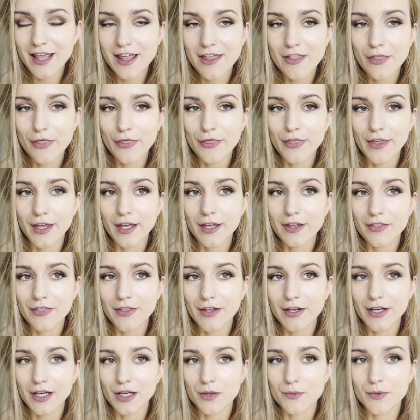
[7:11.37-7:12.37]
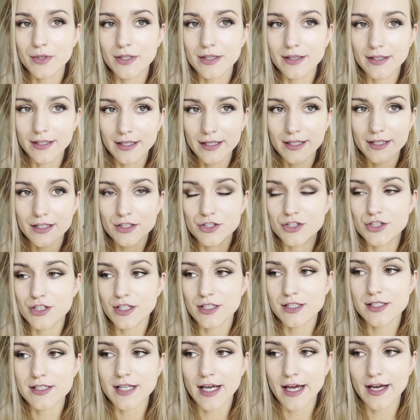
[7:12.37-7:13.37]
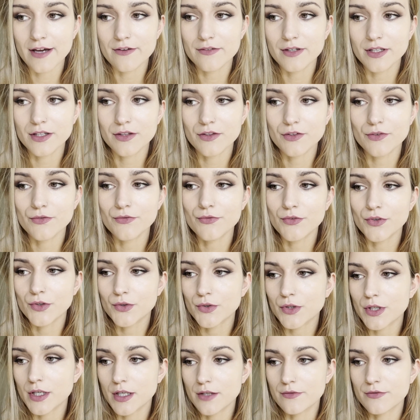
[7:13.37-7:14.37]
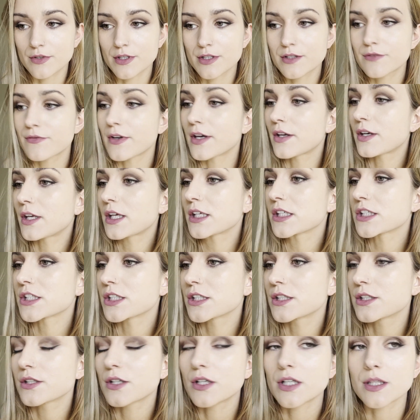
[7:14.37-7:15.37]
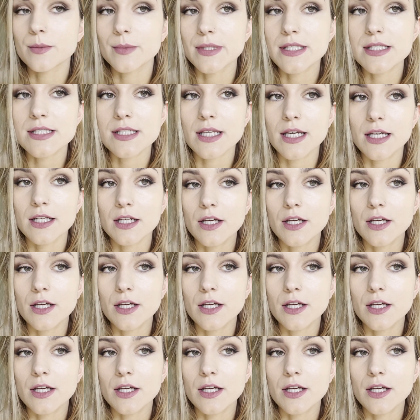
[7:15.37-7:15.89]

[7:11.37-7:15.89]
think that I would like just having the full coverage foundation on my skin.